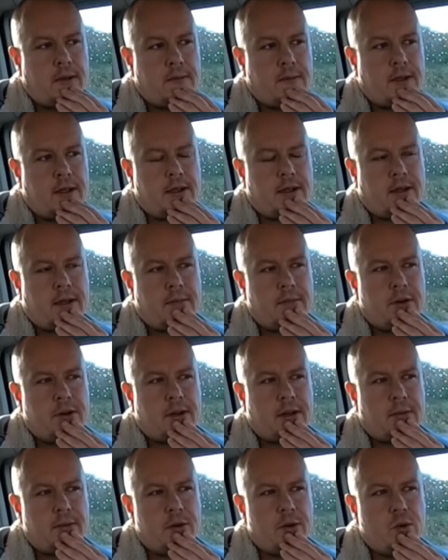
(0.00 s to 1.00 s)
I'm
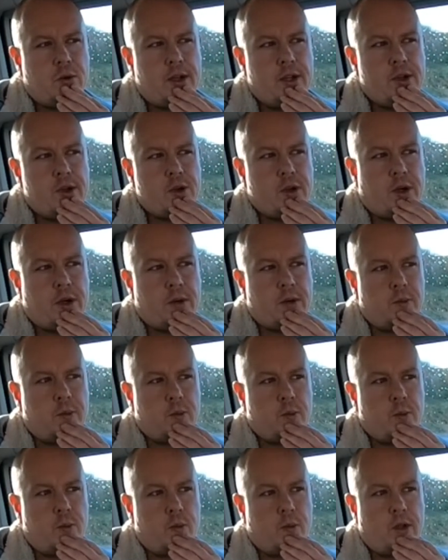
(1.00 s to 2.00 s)
not quite
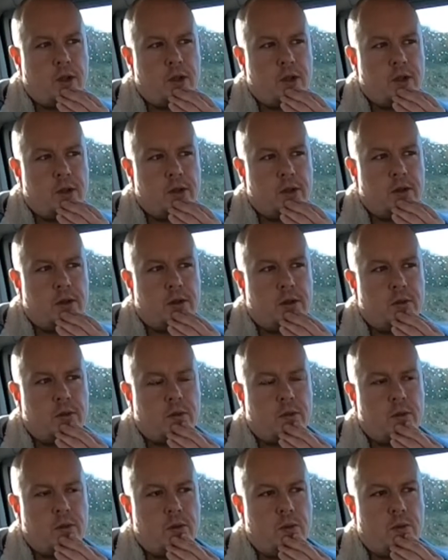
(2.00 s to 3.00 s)
sure what the
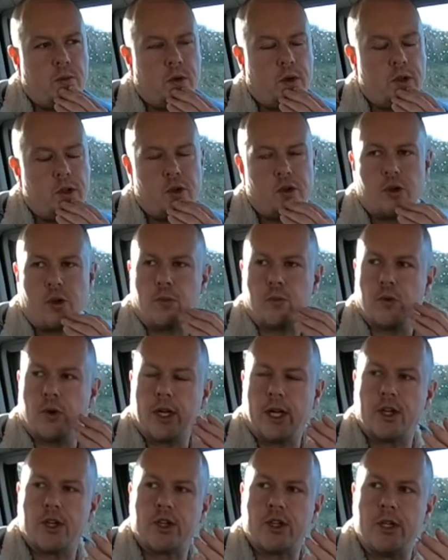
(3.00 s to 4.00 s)

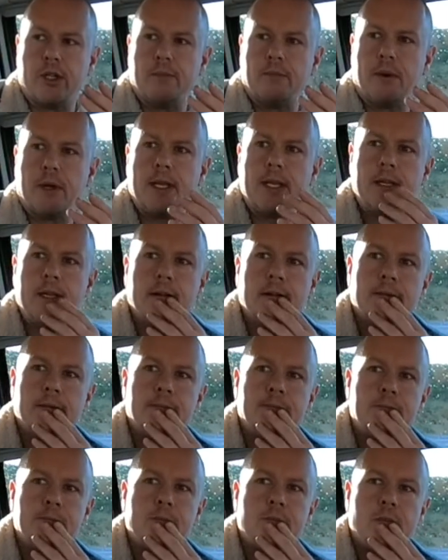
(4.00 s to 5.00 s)
joint would actually be.
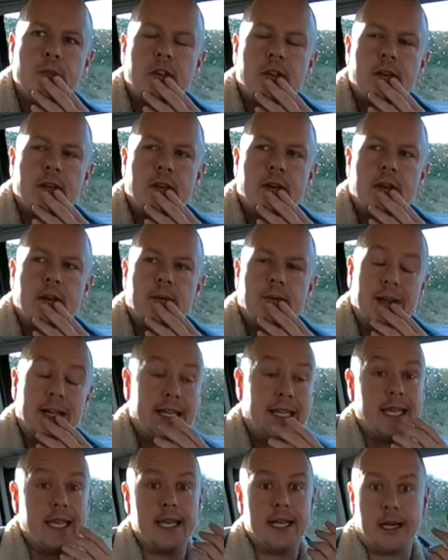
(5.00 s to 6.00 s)

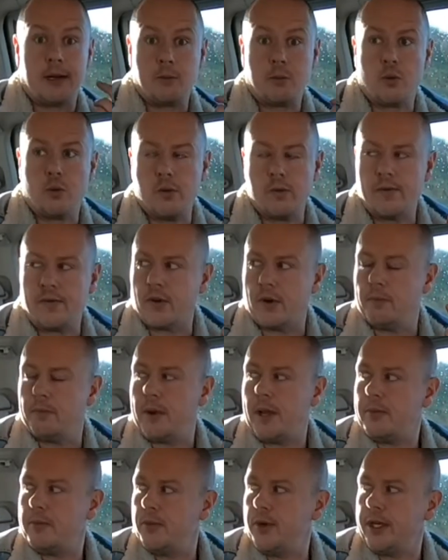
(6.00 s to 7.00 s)
Again, I'm going
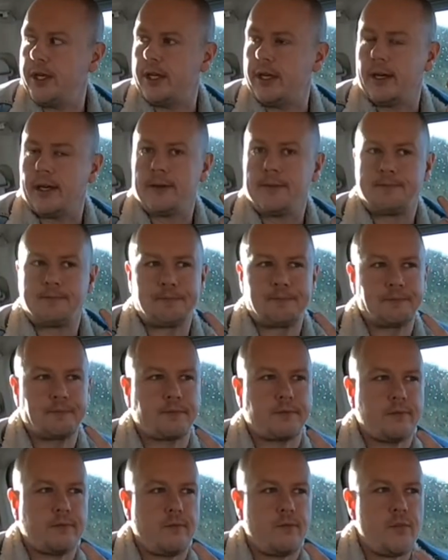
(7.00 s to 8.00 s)
from memory here,
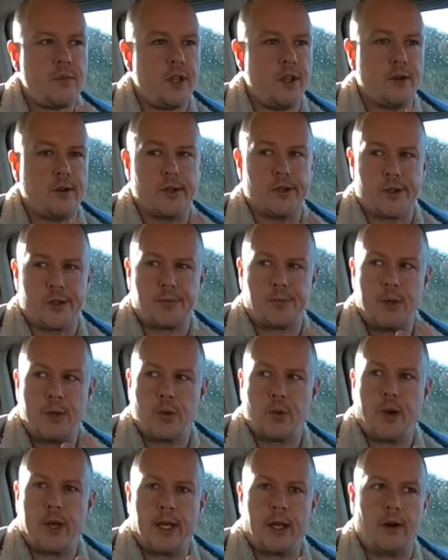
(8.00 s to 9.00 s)
because it's
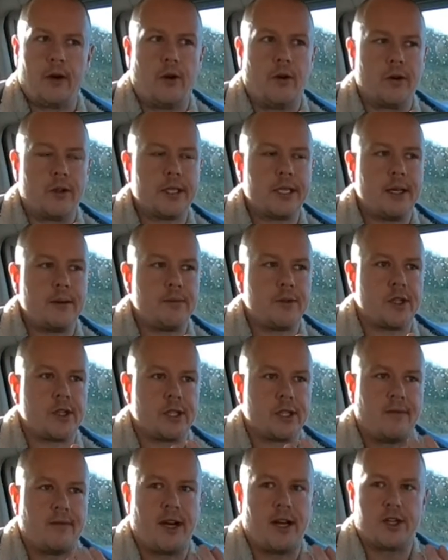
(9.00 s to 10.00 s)
been quite a long time
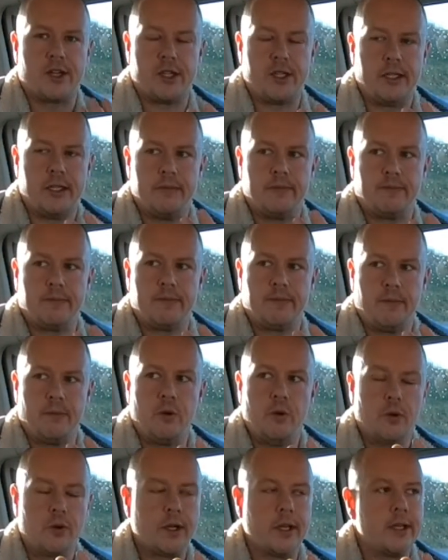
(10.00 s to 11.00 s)
since I've actually
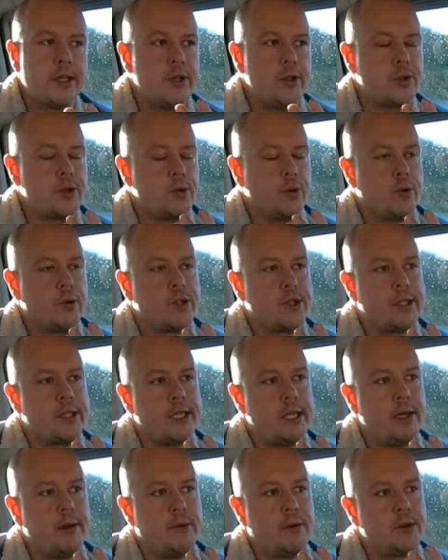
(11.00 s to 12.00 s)
looked at these sorts
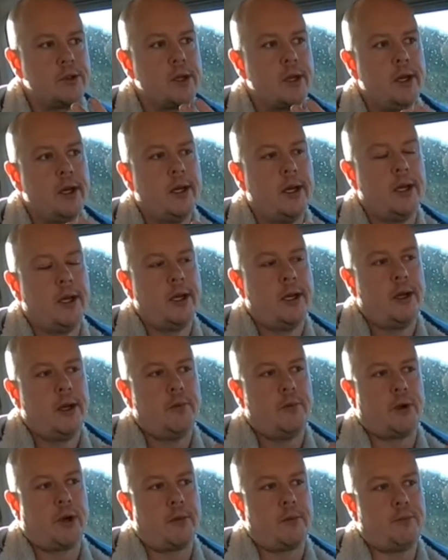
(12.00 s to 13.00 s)
of tables,
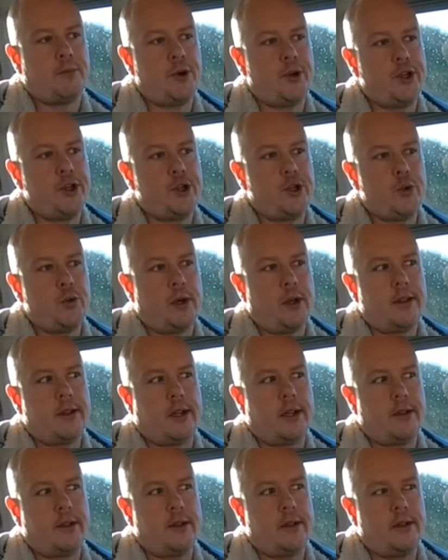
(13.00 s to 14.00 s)
but I'm pretty
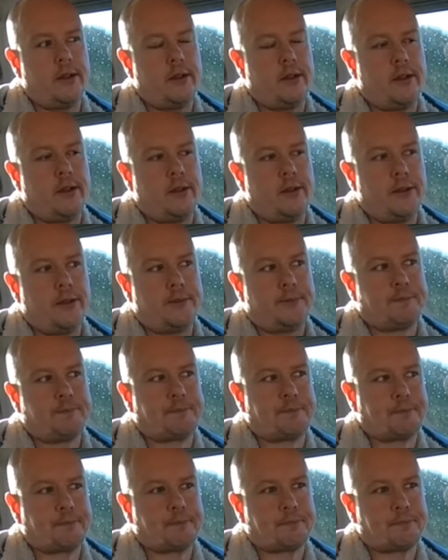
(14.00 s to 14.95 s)
sure that the